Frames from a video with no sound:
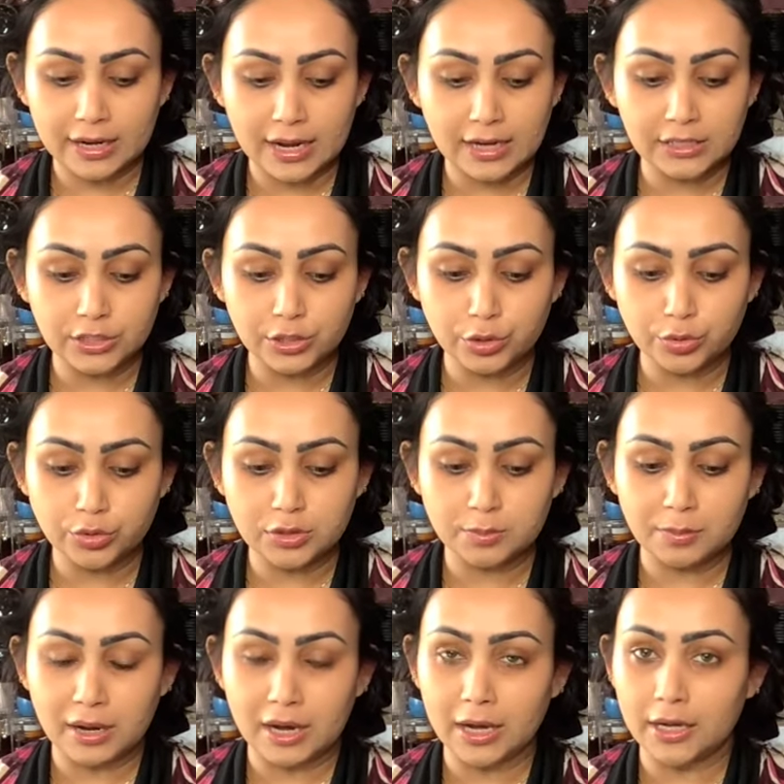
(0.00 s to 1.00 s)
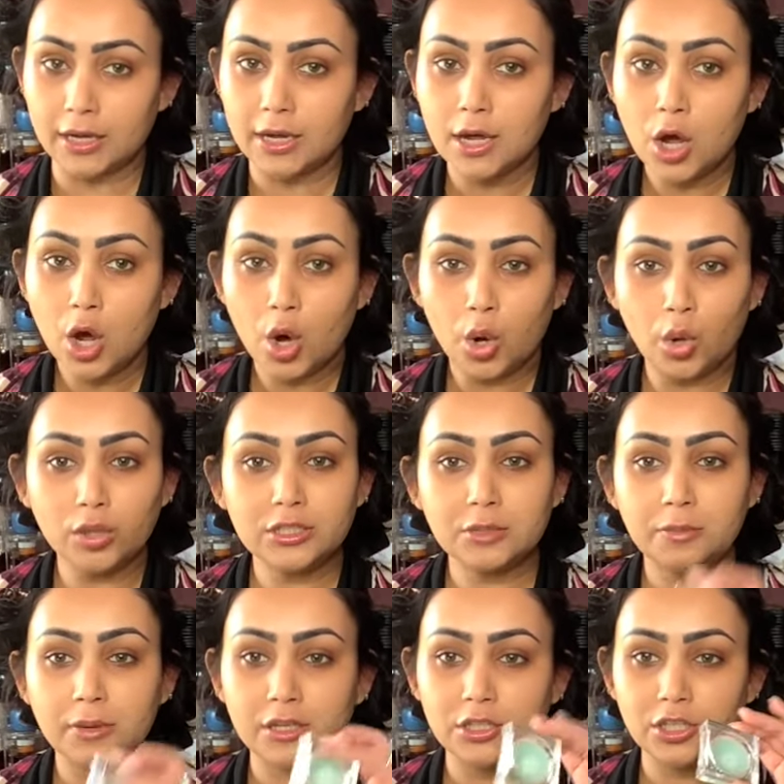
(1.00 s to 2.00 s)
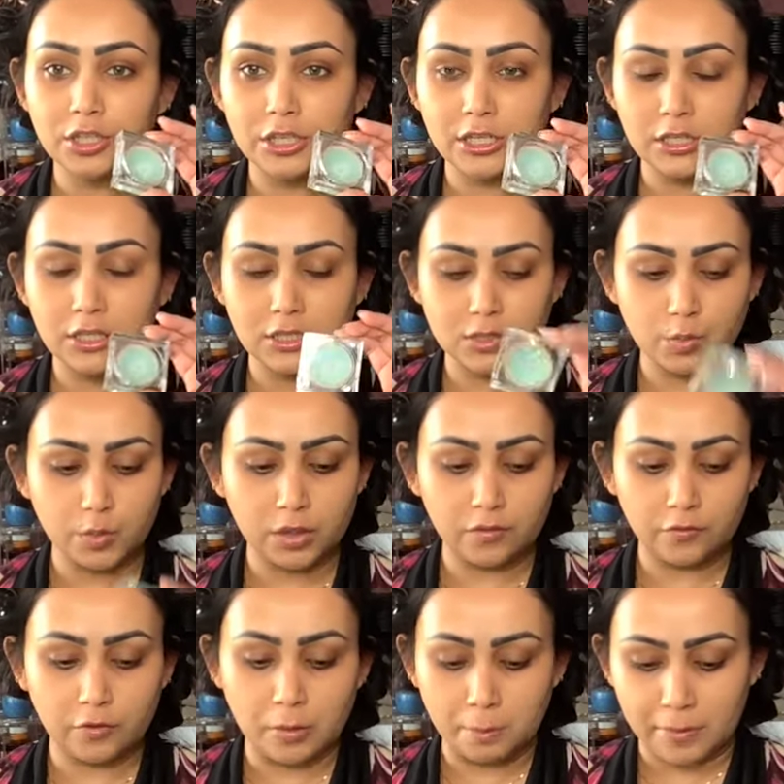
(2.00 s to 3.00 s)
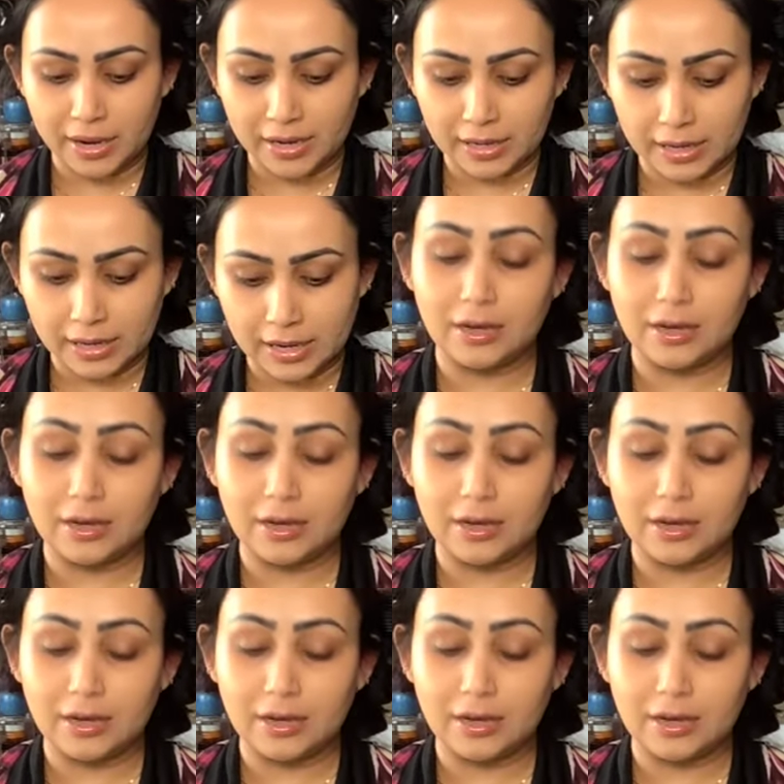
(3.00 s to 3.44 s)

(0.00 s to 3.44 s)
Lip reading: and use my oldie but goodie, this one from Becca.